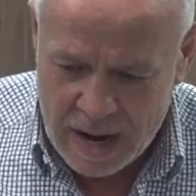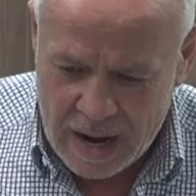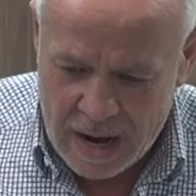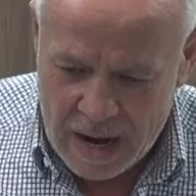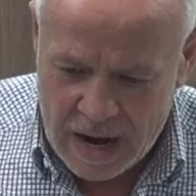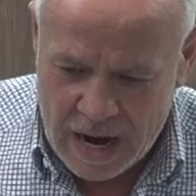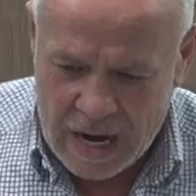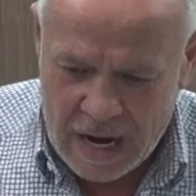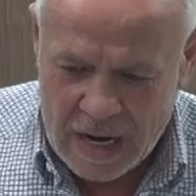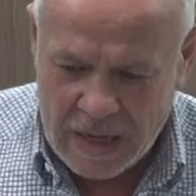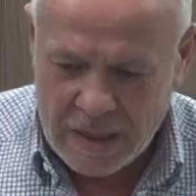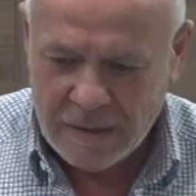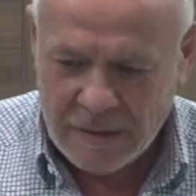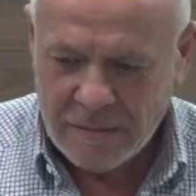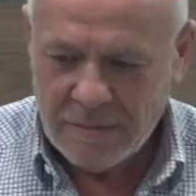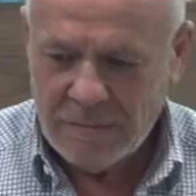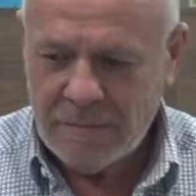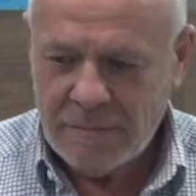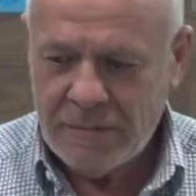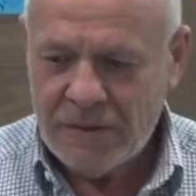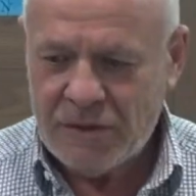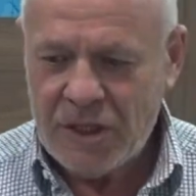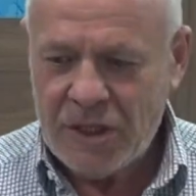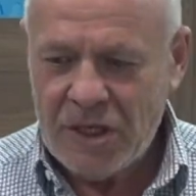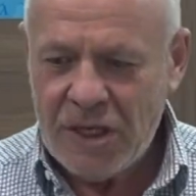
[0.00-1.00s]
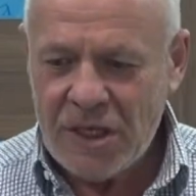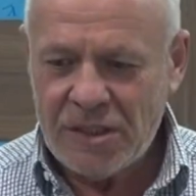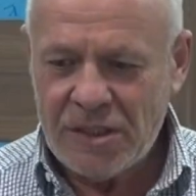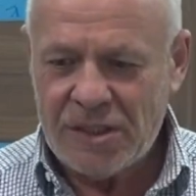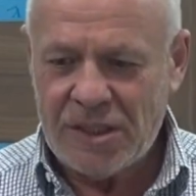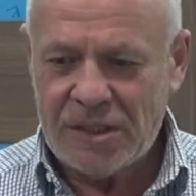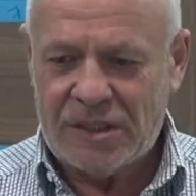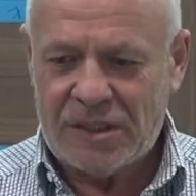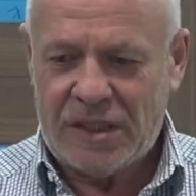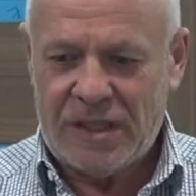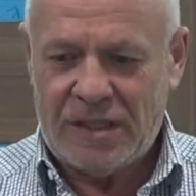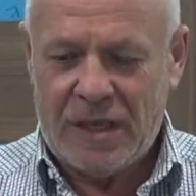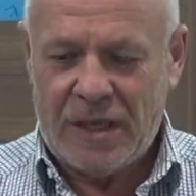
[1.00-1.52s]
And
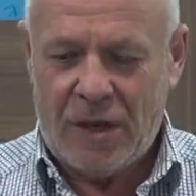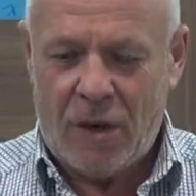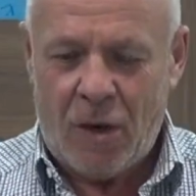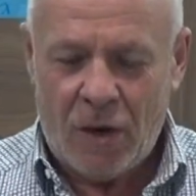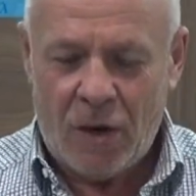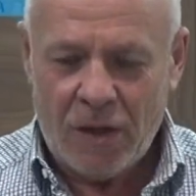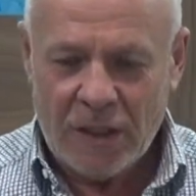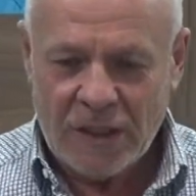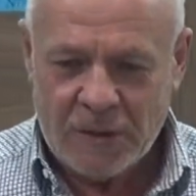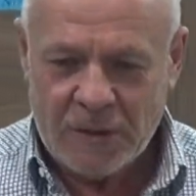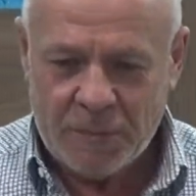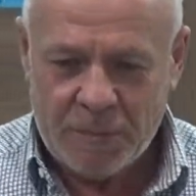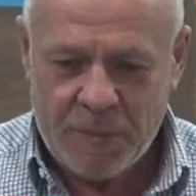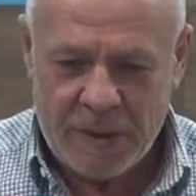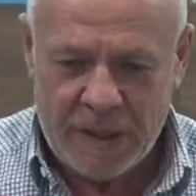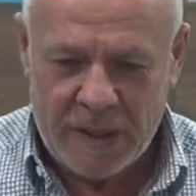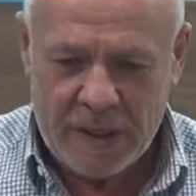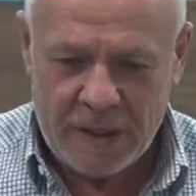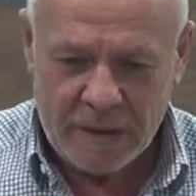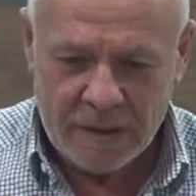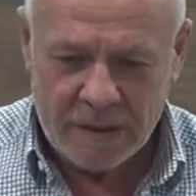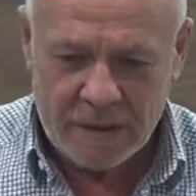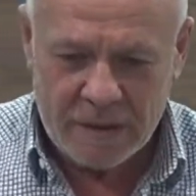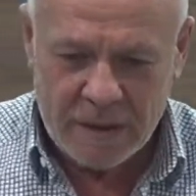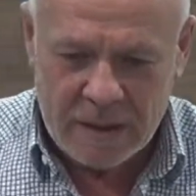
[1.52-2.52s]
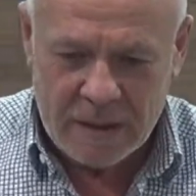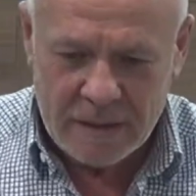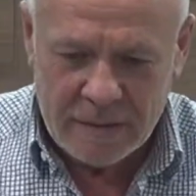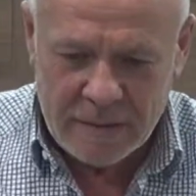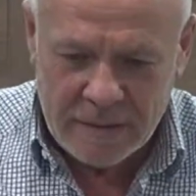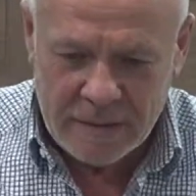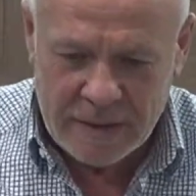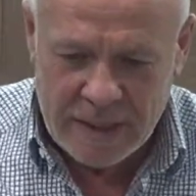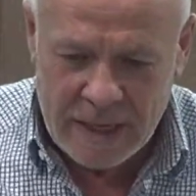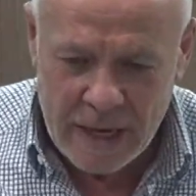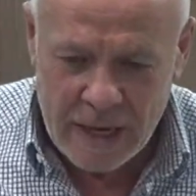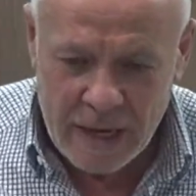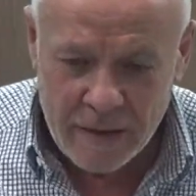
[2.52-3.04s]
Jesus and the Holy Spirit,
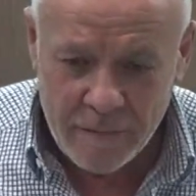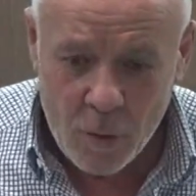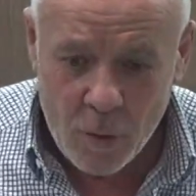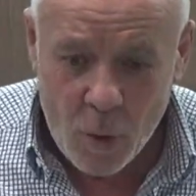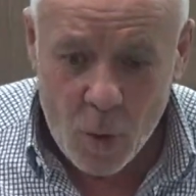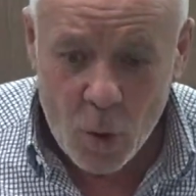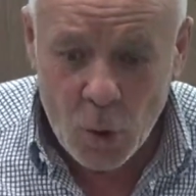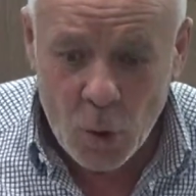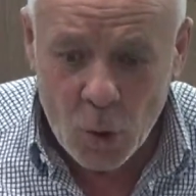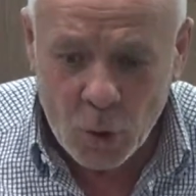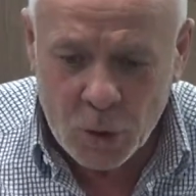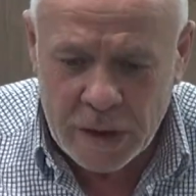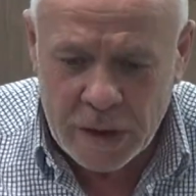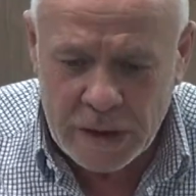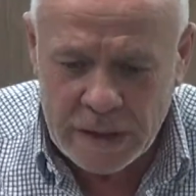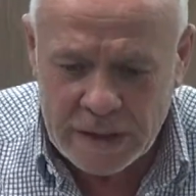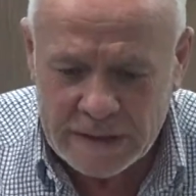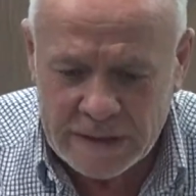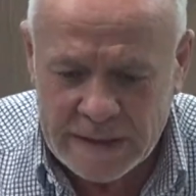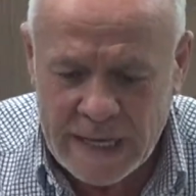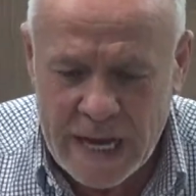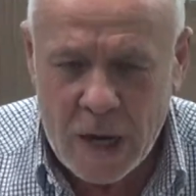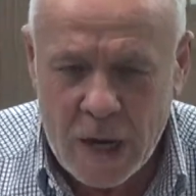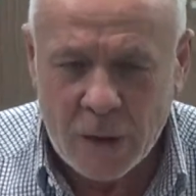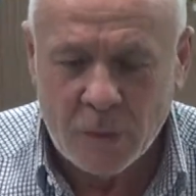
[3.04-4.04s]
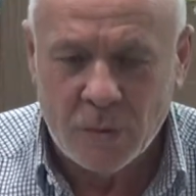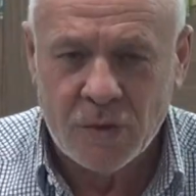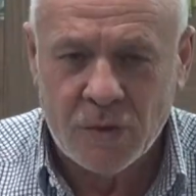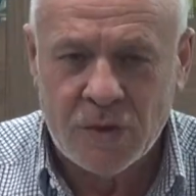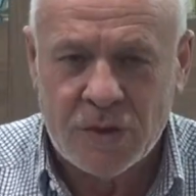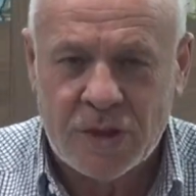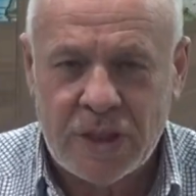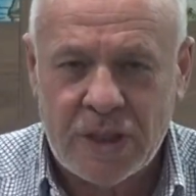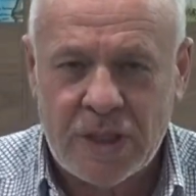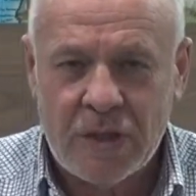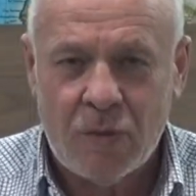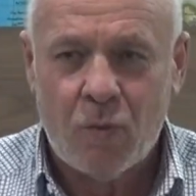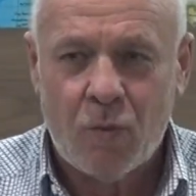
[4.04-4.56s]
they are all looking down to
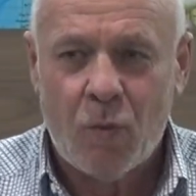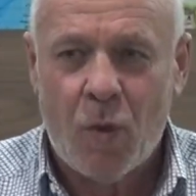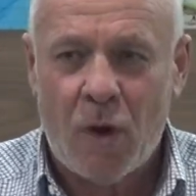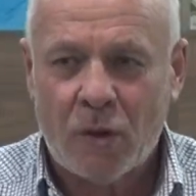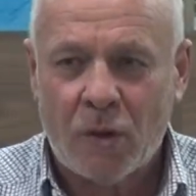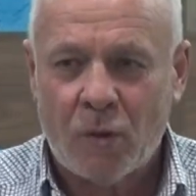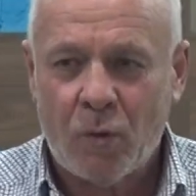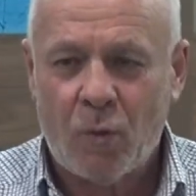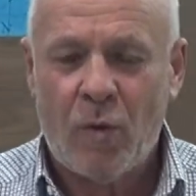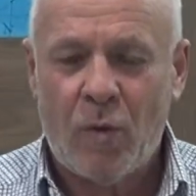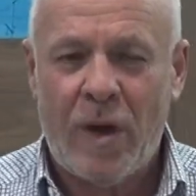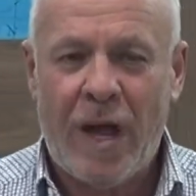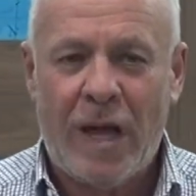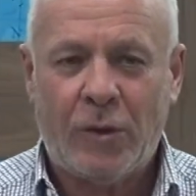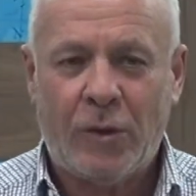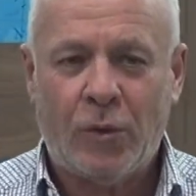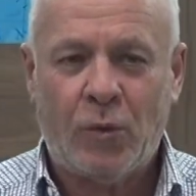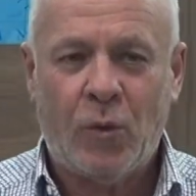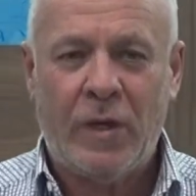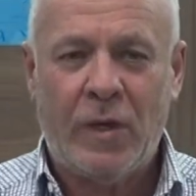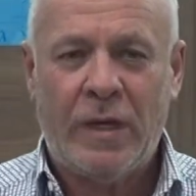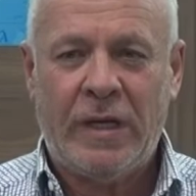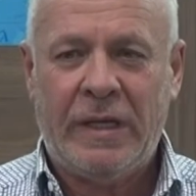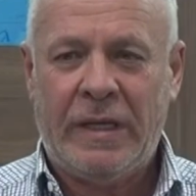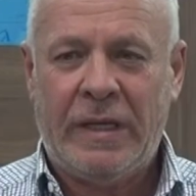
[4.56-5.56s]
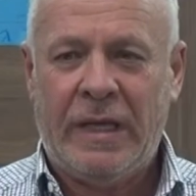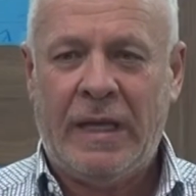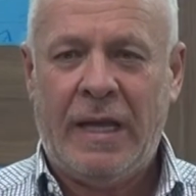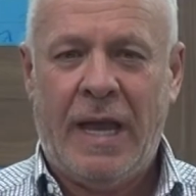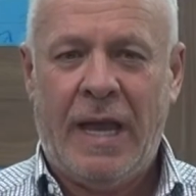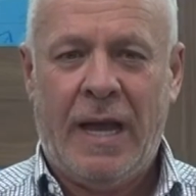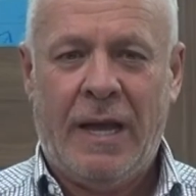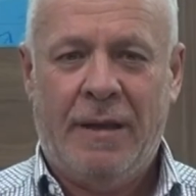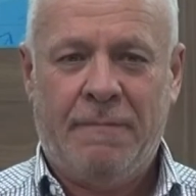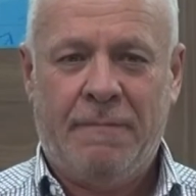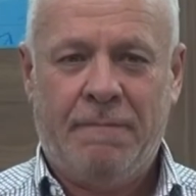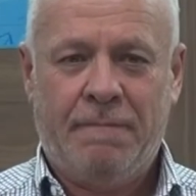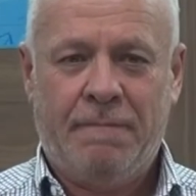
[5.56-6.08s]
see what we are doing here.